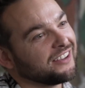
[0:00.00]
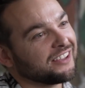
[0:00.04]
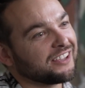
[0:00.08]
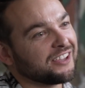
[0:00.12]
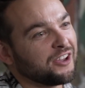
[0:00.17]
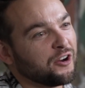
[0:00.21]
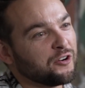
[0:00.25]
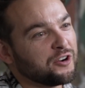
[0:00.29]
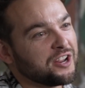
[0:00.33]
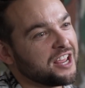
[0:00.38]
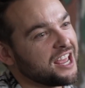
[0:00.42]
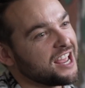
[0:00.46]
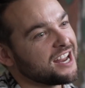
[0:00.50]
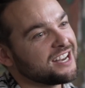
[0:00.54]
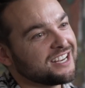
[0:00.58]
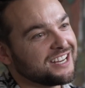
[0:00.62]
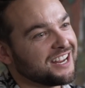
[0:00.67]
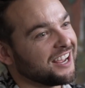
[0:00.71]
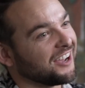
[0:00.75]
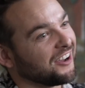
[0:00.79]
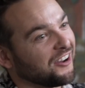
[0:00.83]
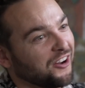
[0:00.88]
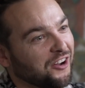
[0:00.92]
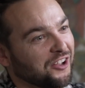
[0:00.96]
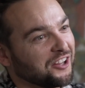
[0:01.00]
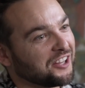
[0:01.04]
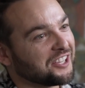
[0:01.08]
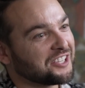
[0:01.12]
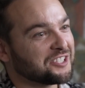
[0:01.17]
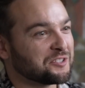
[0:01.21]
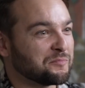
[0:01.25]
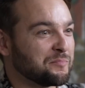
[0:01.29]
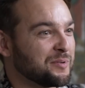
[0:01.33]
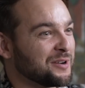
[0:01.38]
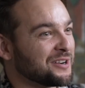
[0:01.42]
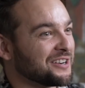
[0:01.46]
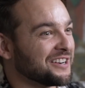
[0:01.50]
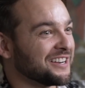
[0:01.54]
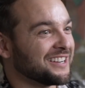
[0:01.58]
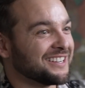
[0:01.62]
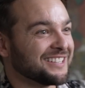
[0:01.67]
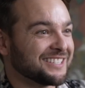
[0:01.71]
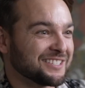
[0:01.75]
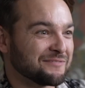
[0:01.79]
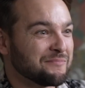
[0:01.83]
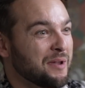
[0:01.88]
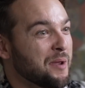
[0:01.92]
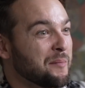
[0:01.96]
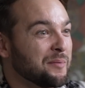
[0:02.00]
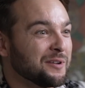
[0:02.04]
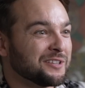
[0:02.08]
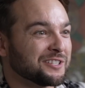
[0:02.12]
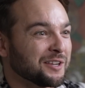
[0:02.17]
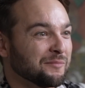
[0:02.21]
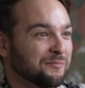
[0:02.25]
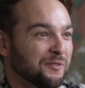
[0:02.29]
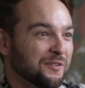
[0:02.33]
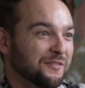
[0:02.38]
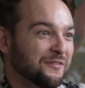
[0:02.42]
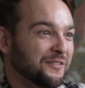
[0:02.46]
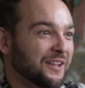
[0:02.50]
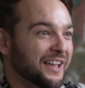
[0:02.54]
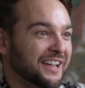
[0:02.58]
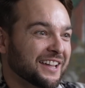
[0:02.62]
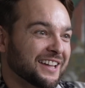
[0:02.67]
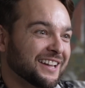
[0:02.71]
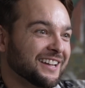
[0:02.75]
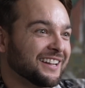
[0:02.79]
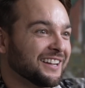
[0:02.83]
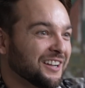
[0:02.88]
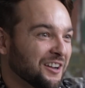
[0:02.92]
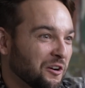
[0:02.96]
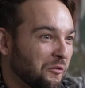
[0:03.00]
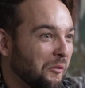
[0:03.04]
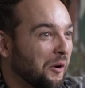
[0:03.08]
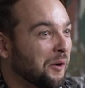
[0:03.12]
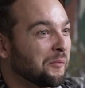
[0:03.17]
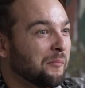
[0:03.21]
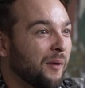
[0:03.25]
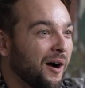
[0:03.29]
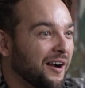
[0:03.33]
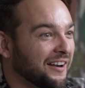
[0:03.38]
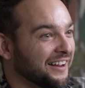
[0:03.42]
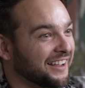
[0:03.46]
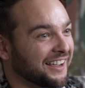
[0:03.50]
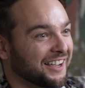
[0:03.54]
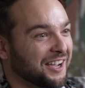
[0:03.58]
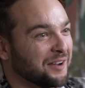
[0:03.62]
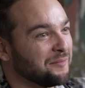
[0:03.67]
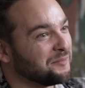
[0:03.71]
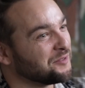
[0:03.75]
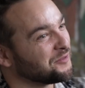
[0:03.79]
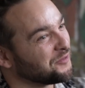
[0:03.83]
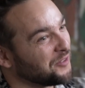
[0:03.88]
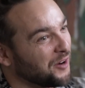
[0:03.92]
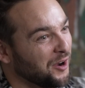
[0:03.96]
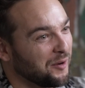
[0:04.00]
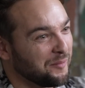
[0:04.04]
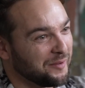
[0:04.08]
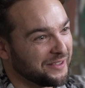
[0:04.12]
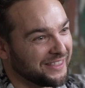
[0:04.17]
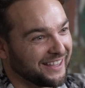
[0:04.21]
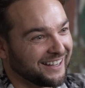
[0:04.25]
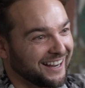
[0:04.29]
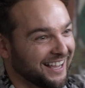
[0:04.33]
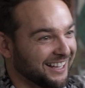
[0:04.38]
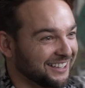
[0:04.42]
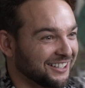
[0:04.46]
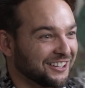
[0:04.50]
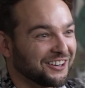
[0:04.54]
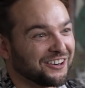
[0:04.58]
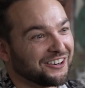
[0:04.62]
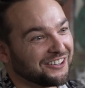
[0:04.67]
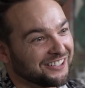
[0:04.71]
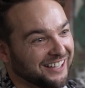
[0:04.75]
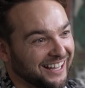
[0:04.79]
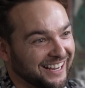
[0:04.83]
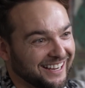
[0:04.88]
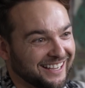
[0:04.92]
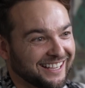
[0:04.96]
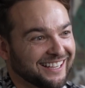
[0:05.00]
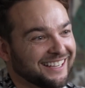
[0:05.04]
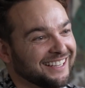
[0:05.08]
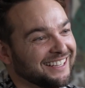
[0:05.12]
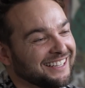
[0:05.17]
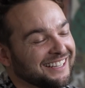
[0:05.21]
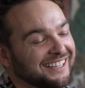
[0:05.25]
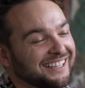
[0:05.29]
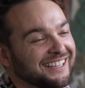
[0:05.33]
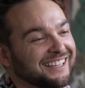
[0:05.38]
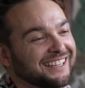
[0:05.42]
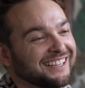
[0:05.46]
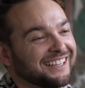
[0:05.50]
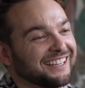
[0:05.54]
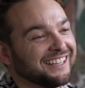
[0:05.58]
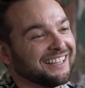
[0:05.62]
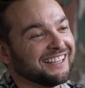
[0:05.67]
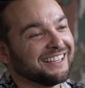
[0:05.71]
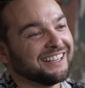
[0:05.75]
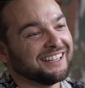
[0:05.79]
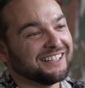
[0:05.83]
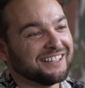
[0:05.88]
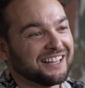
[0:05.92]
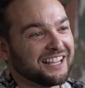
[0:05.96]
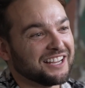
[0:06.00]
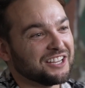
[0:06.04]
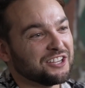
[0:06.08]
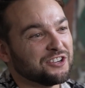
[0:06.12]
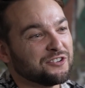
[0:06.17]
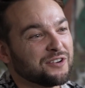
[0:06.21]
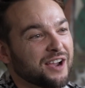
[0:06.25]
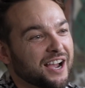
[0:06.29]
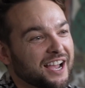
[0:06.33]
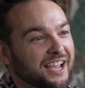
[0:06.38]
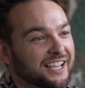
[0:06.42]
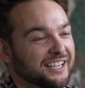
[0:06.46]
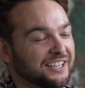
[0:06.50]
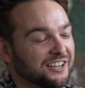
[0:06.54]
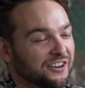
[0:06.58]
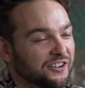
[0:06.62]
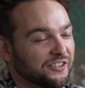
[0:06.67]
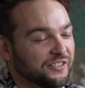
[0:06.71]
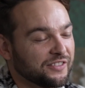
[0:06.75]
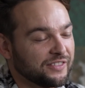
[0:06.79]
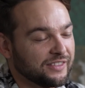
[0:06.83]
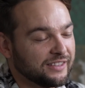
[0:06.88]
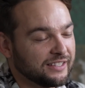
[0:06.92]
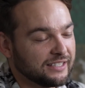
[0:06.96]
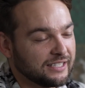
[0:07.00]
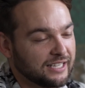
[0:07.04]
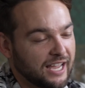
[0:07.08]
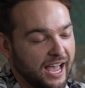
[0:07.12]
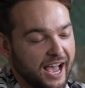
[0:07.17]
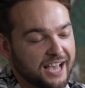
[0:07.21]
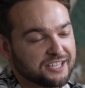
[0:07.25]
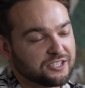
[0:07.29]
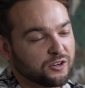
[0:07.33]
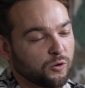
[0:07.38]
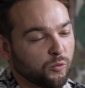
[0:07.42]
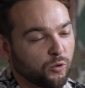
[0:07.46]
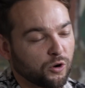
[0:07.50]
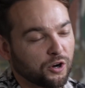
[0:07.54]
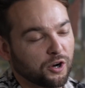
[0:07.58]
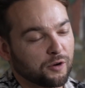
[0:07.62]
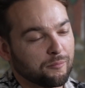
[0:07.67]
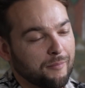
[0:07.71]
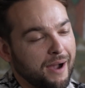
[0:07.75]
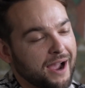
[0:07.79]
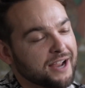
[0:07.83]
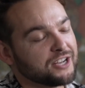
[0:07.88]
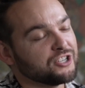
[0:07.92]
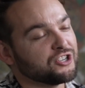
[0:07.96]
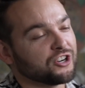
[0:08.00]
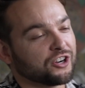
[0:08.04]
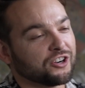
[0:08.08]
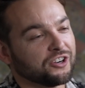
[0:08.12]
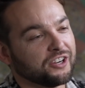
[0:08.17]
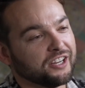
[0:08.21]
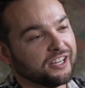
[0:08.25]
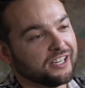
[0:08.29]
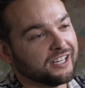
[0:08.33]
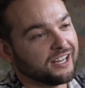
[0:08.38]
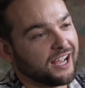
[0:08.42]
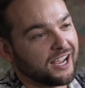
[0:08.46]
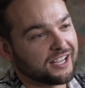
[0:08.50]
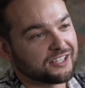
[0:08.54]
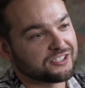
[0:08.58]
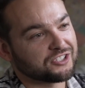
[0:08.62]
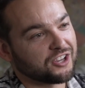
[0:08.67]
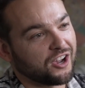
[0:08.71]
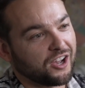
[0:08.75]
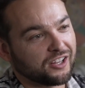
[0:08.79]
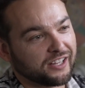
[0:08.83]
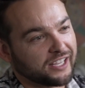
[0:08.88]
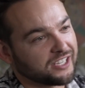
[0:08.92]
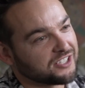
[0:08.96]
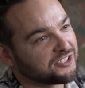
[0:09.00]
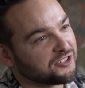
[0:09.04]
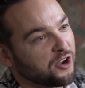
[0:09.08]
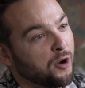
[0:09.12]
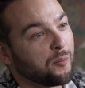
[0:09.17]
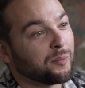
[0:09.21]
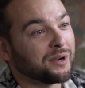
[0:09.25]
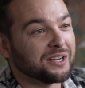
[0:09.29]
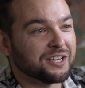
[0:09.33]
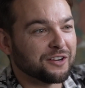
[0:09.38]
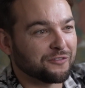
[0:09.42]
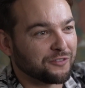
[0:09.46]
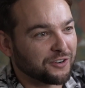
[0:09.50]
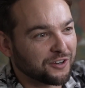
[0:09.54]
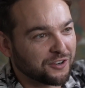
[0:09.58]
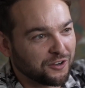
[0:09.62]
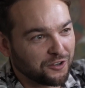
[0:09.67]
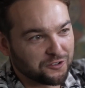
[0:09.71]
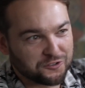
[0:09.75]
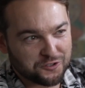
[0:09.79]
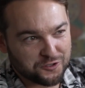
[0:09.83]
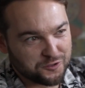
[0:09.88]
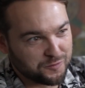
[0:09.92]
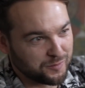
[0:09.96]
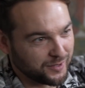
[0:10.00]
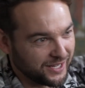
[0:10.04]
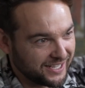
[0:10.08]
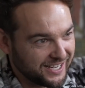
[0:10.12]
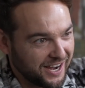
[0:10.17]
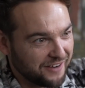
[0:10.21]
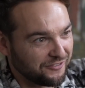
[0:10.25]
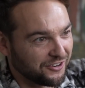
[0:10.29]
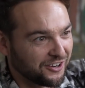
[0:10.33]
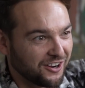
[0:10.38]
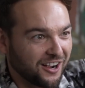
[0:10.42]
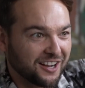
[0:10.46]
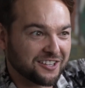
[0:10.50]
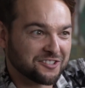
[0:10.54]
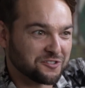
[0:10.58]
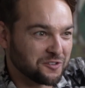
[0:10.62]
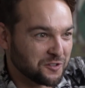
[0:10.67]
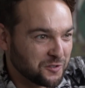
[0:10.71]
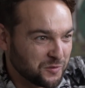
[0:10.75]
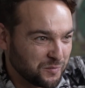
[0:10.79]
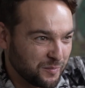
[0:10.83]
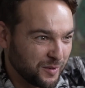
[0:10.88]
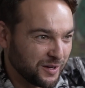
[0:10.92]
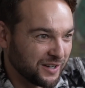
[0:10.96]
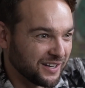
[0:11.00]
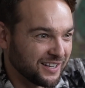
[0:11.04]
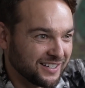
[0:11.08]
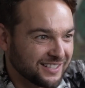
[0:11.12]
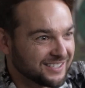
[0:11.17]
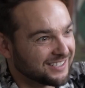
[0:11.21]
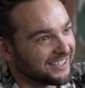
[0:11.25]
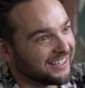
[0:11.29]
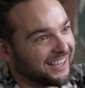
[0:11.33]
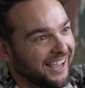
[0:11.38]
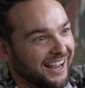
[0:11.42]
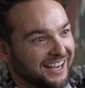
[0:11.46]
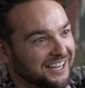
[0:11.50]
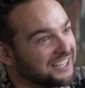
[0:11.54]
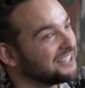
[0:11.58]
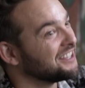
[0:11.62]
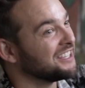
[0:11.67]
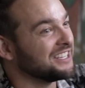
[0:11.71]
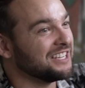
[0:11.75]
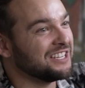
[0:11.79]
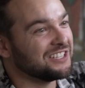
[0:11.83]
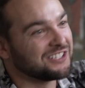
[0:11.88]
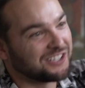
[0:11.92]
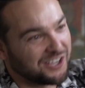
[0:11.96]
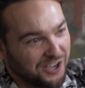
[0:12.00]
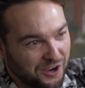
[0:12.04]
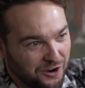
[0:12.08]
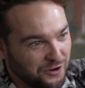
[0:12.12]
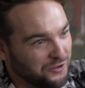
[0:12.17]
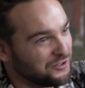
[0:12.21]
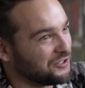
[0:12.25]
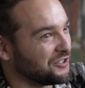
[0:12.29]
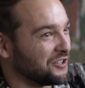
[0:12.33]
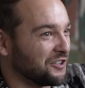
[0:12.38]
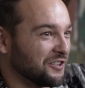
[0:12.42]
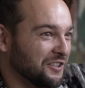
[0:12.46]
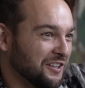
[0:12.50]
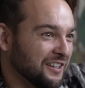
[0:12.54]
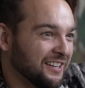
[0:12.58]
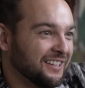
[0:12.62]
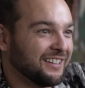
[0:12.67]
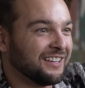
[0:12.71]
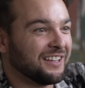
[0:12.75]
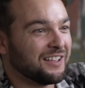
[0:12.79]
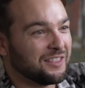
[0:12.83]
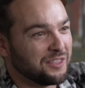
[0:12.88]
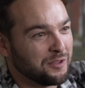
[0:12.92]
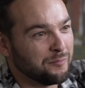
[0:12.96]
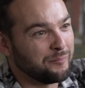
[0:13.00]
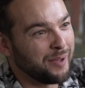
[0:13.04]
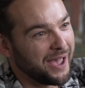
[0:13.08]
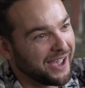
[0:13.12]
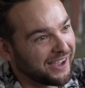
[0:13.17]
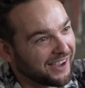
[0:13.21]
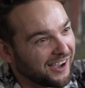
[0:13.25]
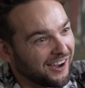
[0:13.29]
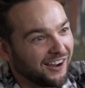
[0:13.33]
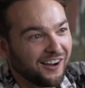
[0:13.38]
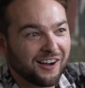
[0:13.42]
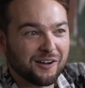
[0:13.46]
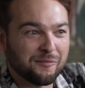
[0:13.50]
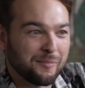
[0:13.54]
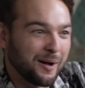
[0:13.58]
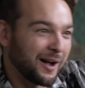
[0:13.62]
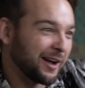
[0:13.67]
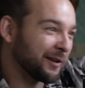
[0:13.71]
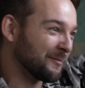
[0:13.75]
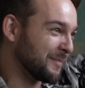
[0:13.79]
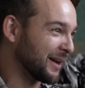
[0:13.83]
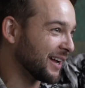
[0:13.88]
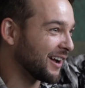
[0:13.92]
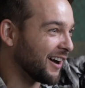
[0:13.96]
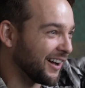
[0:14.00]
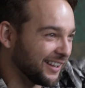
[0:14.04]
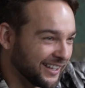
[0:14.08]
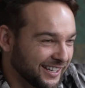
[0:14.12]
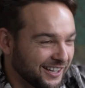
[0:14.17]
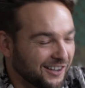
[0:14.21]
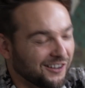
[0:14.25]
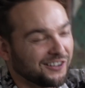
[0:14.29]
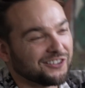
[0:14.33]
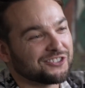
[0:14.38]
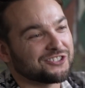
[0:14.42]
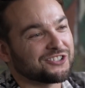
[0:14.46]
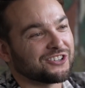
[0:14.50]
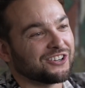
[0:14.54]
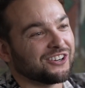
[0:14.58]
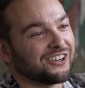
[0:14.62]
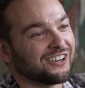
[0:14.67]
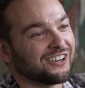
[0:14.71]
go to India, I'll experience maybe some of like where Manik comes from, and then I learned like that you got, you know, as it were, my journey, I saw like so many different cultures, but I never got to experience like any of the East Coast or the Bengali culture.